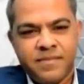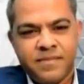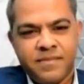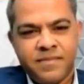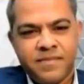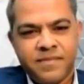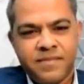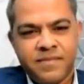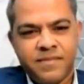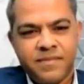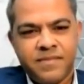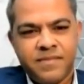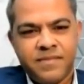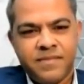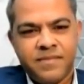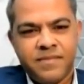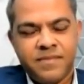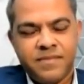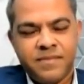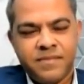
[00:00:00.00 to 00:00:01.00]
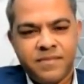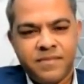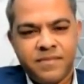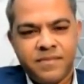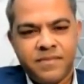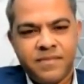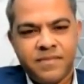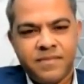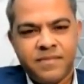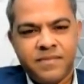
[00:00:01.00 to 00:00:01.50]

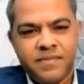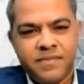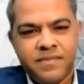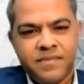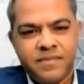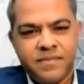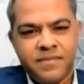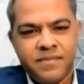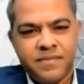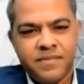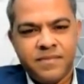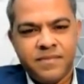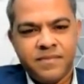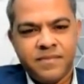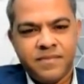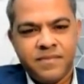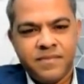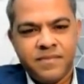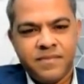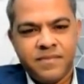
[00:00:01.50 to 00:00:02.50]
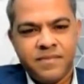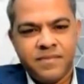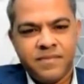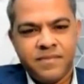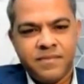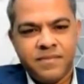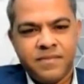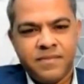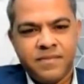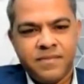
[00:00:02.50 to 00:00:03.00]

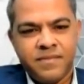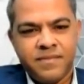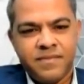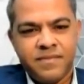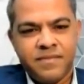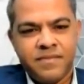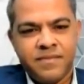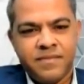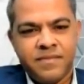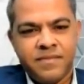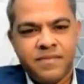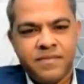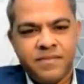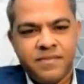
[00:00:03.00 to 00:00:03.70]
(silent)